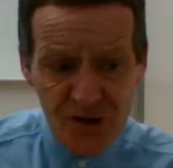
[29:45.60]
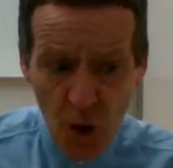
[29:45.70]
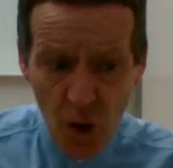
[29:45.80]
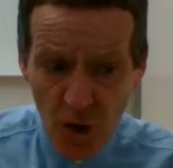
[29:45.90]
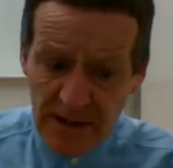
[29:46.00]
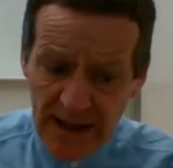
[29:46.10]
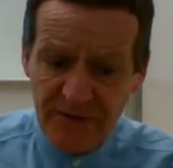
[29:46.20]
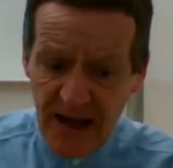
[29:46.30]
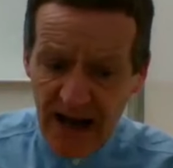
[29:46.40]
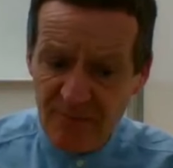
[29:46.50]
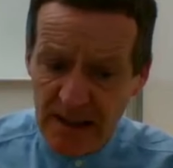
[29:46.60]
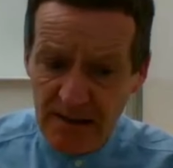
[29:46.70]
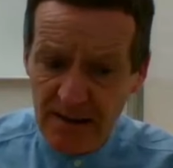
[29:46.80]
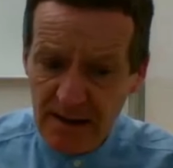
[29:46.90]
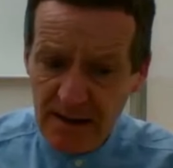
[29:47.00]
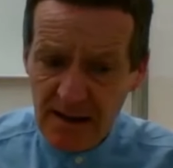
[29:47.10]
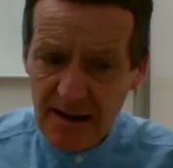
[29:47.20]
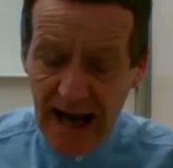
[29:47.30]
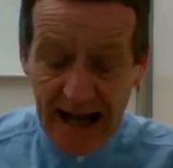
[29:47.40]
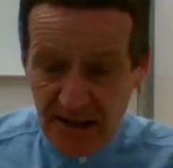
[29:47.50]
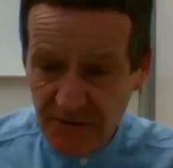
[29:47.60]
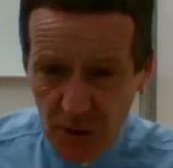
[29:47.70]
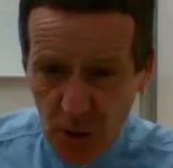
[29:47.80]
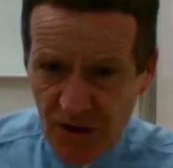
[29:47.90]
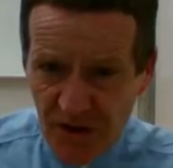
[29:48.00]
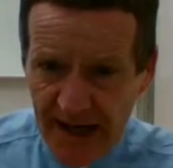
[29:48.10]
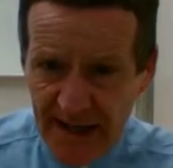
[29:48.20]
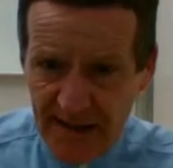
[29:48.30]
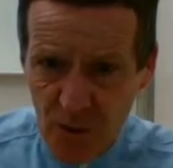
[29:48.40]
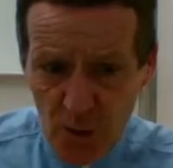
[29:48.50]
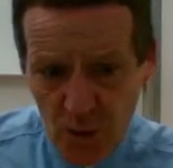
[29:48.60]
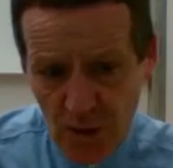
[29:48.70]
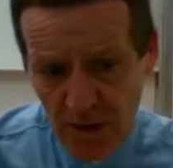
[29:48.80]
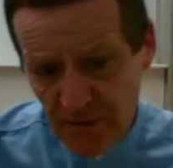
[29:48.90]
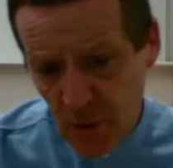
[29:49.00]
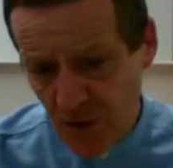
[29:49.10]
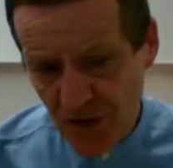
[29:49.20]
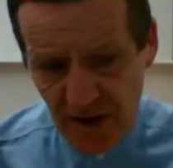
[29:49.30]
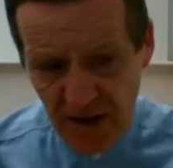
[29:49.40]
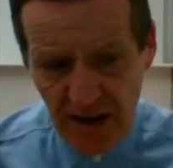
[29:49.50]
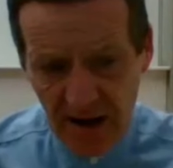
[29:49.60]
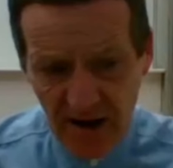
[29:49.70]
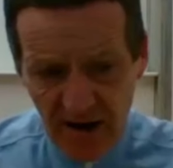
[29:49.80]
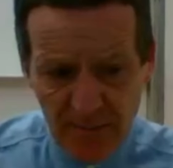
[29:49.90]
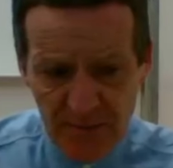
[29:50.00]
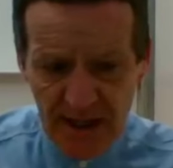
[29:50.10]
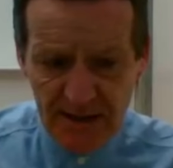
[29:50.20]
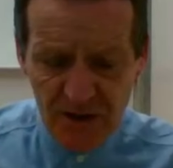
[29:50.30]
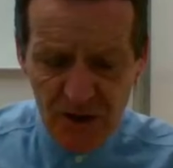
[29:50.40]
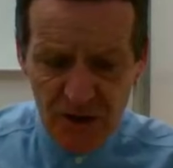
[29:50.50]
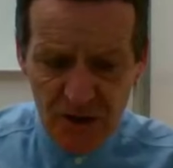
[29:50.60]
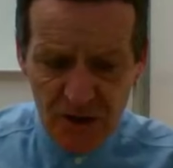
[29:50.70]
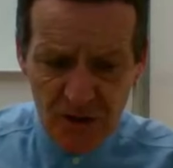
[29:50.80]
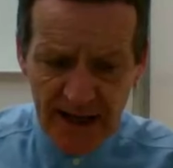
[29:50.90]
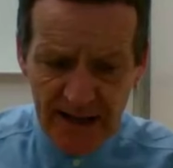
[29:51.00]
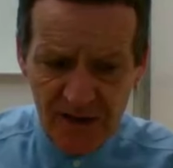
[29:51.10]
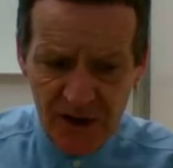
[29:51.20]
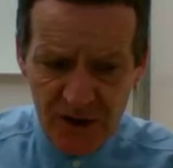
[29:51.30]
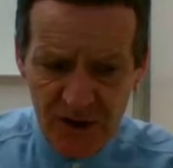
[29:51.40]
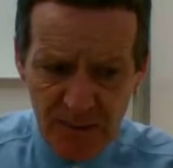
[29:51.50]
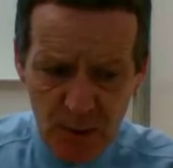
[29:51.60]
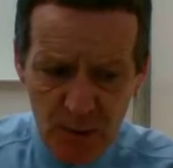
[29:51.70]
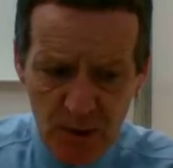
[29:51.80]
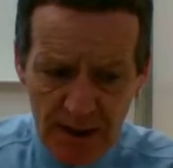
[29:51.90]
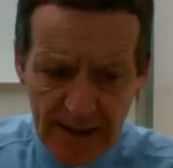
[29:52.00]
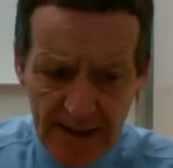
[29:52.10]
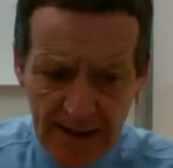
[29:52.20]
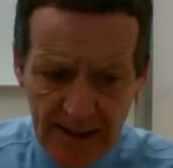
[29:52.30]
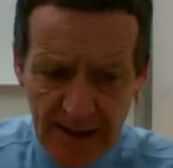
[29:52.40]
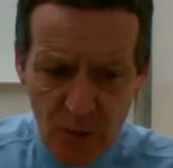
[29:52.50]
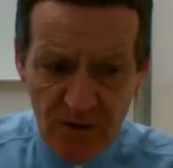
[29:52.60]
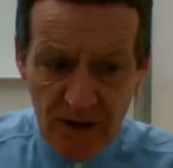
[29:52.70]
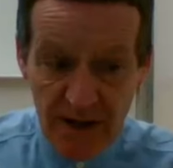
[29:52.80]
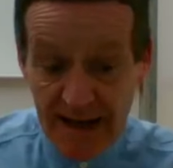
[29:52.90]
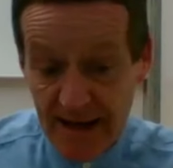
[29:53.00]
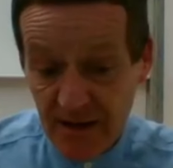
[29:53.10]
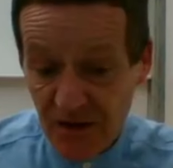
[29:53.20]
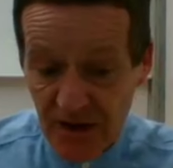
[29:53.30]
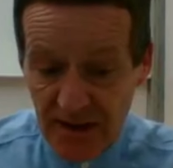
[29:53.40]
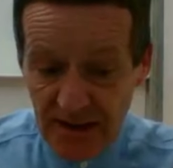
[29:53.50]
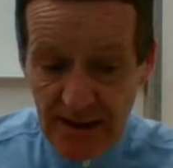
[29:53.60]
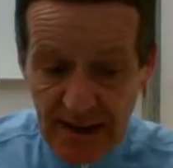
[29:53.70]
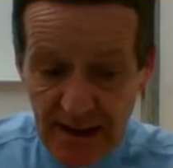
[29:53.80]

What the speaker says: It's not the left that I've been active alongside, although of course I bumped into such people over the years.